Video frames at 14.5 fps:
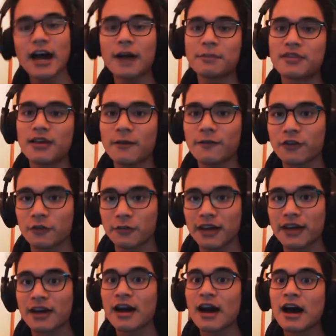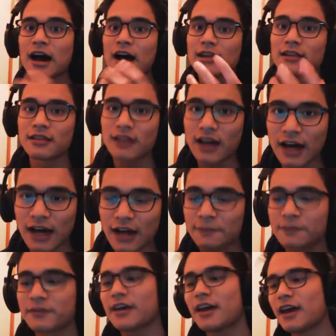He hyped it up for me a lot,
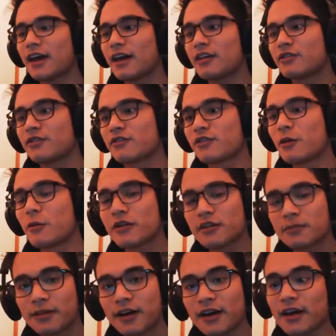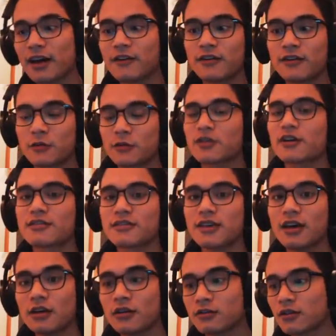and so I wanted to play it, and it was on
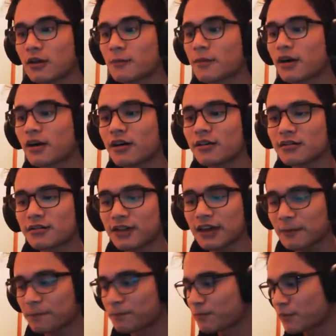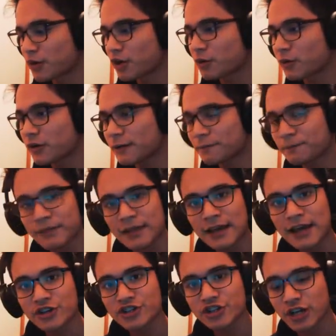sale, so I bought it on Steam. But you know what?
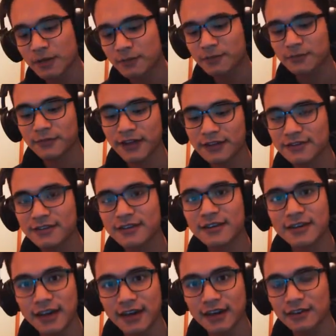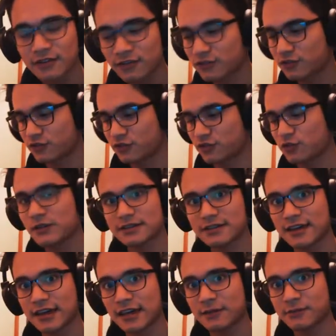I'll shut up. Let's get into this
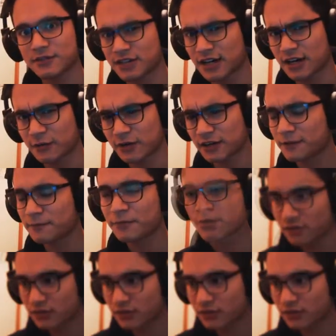game, shall we?